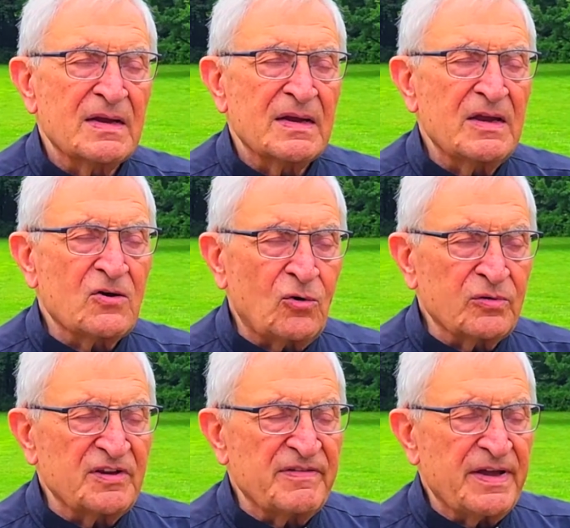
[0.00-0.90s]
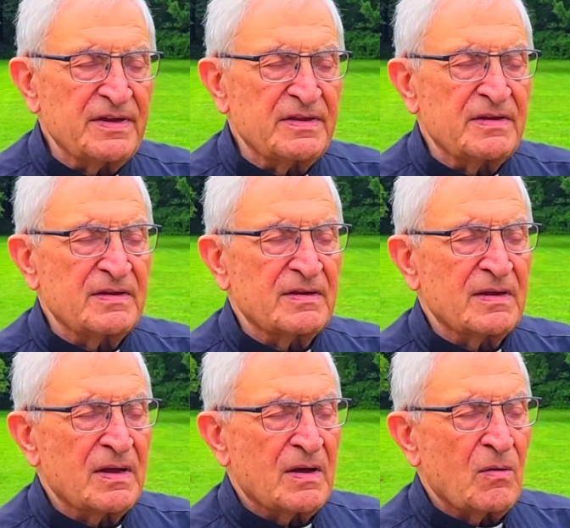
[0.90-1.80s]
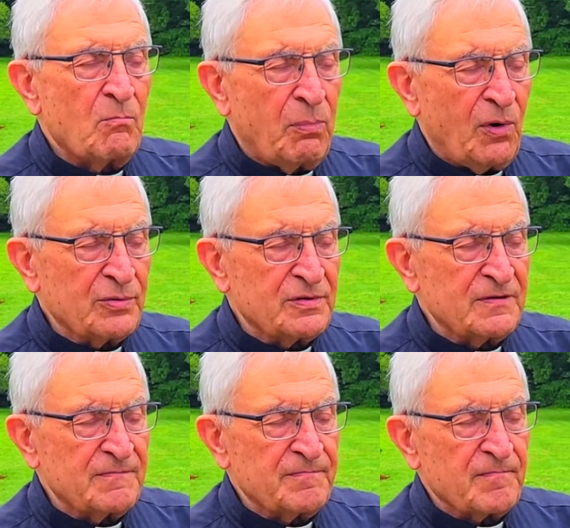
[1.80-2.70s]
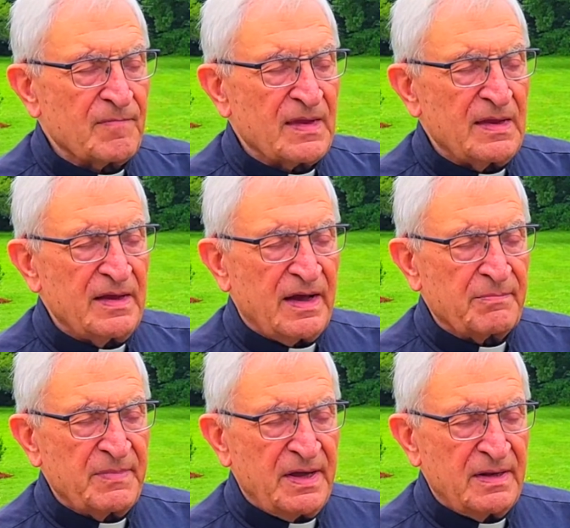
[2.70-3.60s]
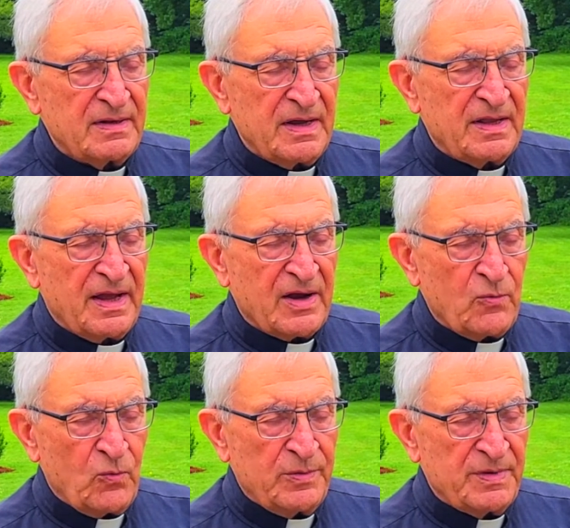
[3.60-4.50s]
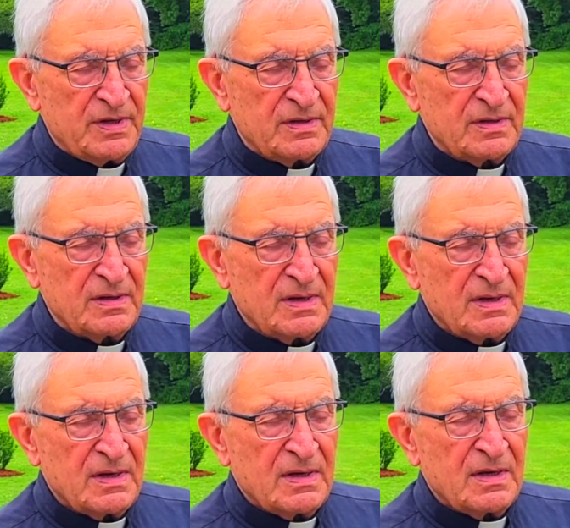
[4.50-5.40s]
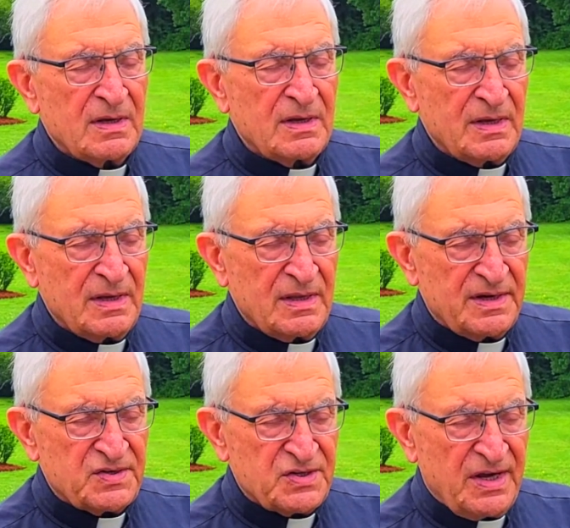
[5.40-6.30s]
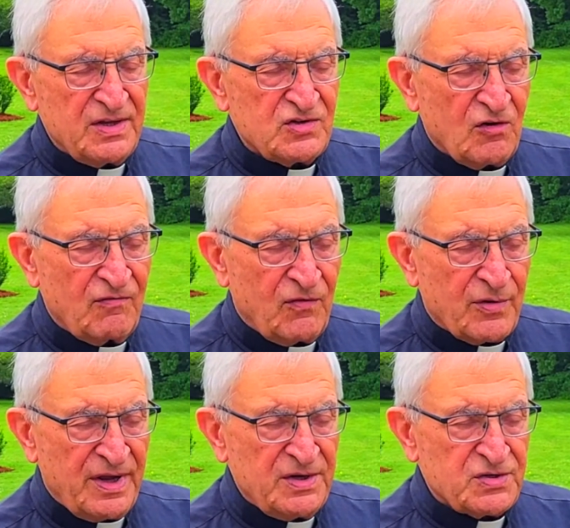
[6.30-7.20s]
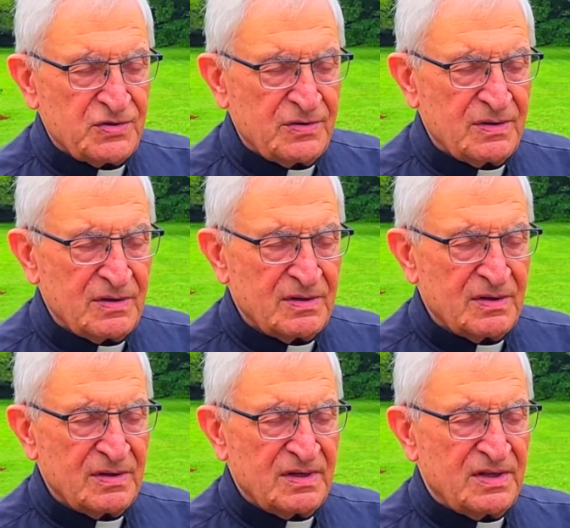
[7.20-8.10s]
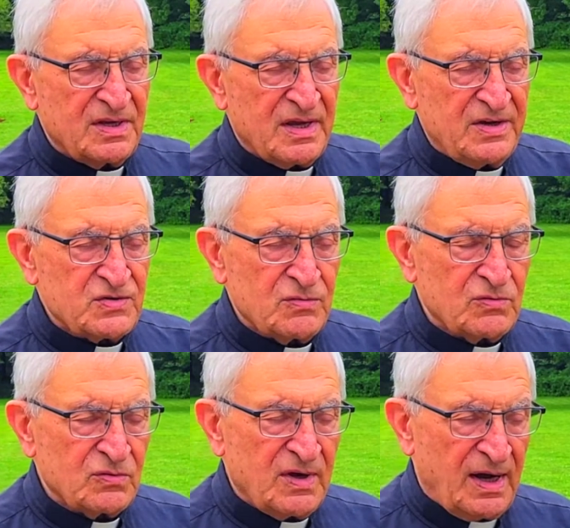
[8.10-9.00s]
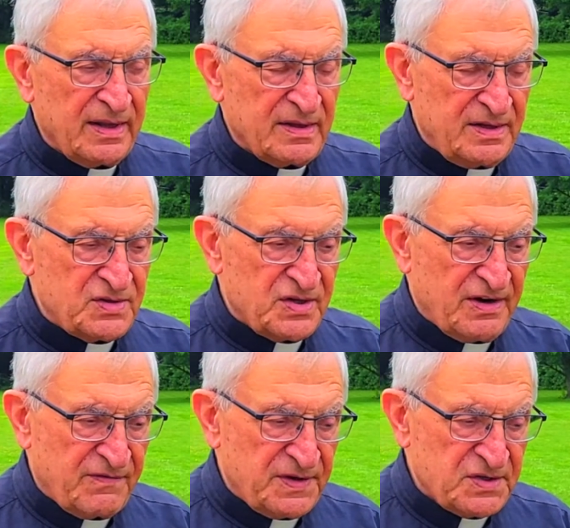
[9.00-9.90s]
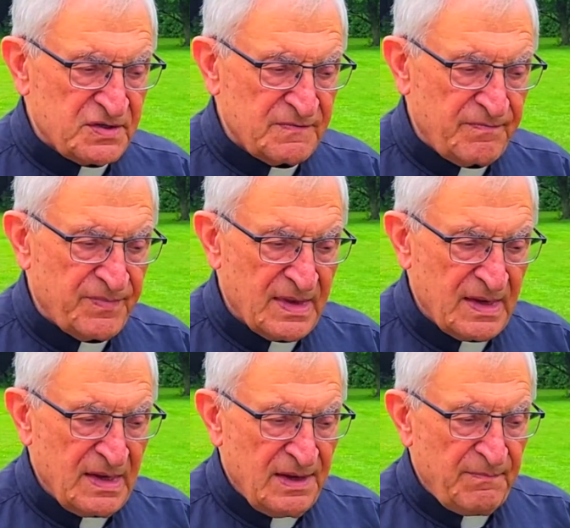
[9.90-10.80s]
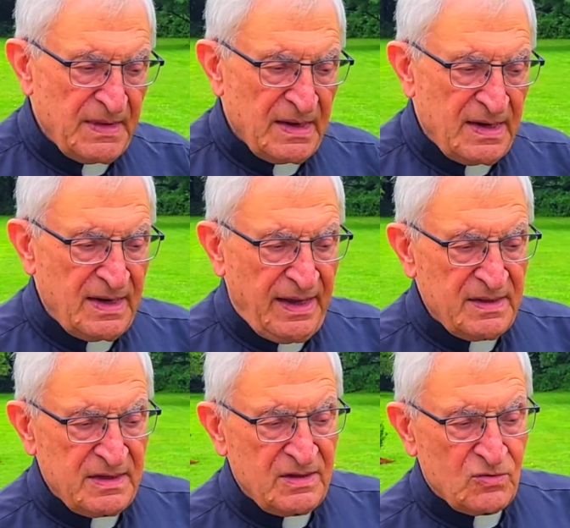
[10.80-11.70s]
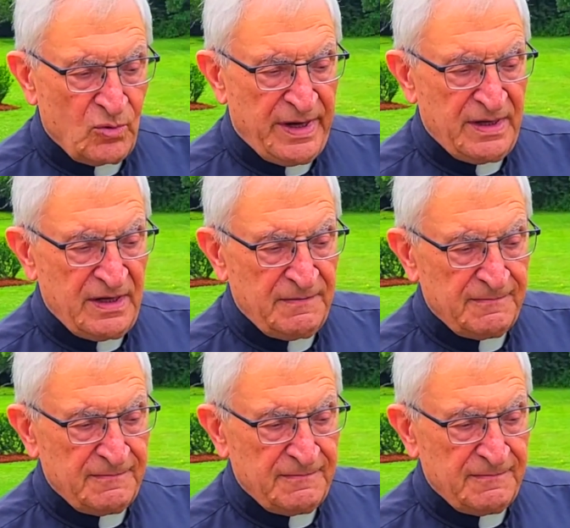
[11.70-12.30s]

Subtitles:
he cultivated both young men and young women in their sense of vocation, dedication to God, and service. In 1920,